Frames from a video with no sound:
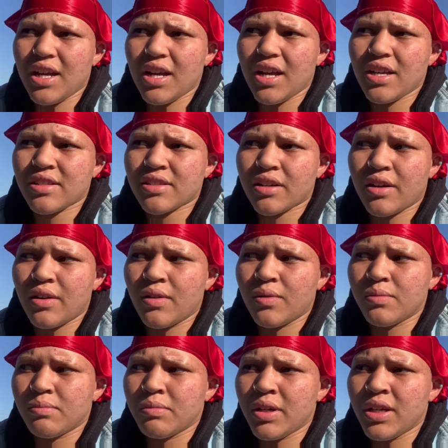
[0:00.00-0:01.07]
And so
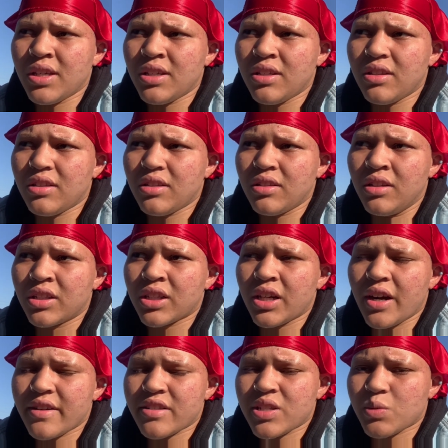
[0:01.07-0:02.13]
me looking
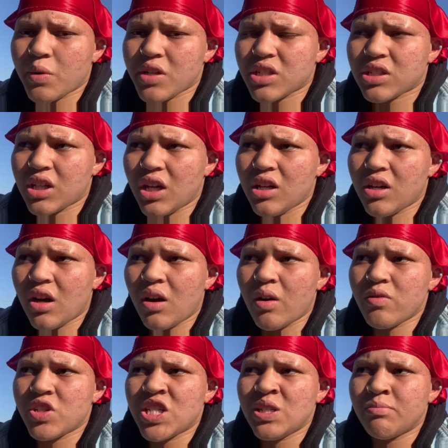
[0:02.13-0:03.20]
at the situation like,
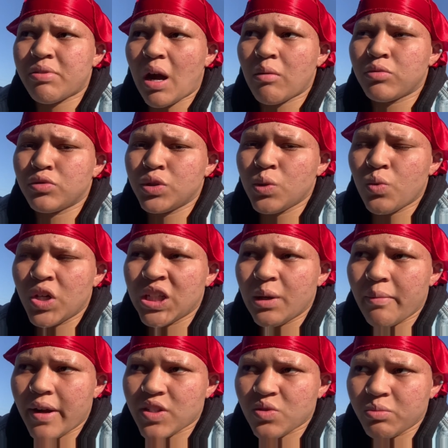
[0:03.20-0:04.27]
oh, she probably do want to get
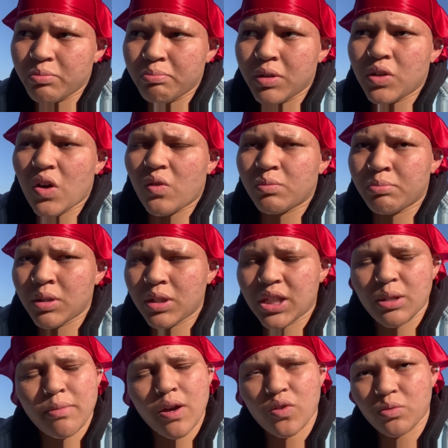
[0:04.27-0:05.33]
back with
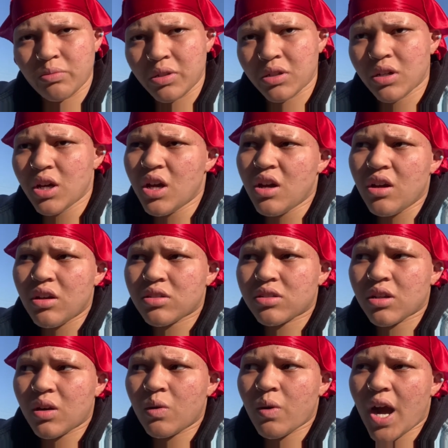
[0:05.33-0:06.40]
me.
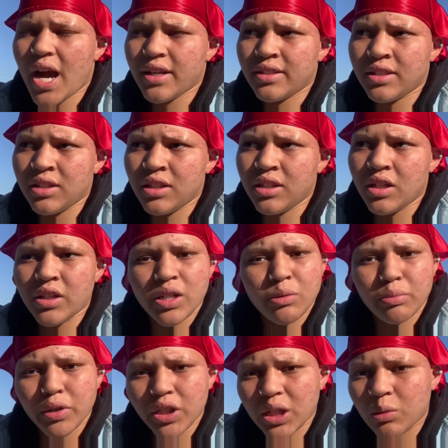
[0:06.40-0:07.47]
So I then end up
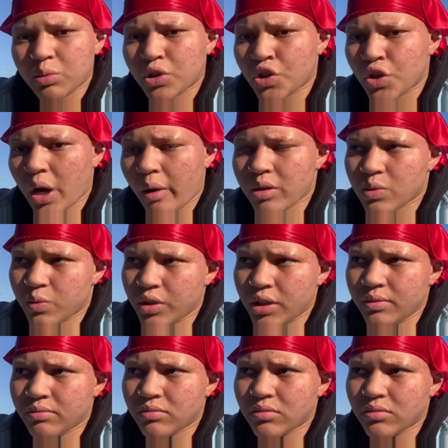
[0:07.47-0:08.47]
breaking up with the girl I was with